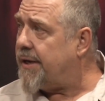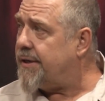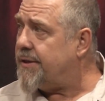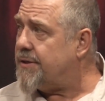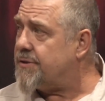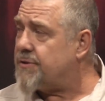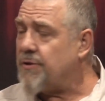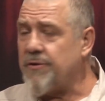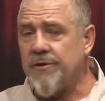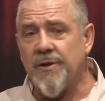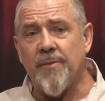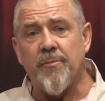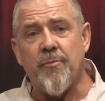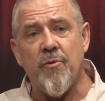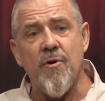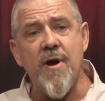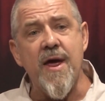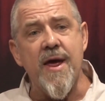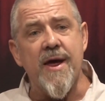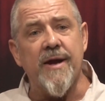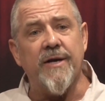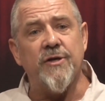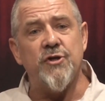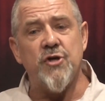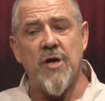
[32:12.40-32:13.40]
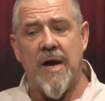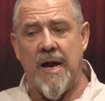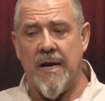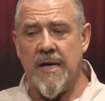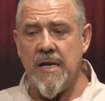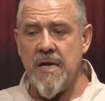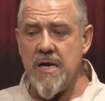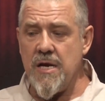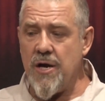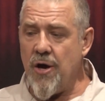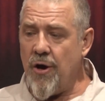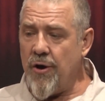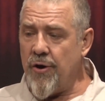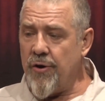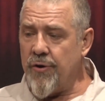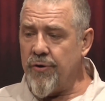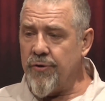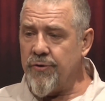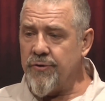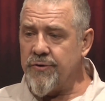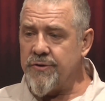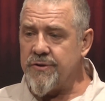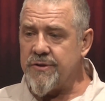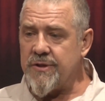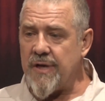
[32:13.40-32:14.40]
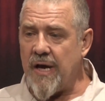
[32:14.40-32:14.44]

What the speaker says: he's on the bridge and he goes,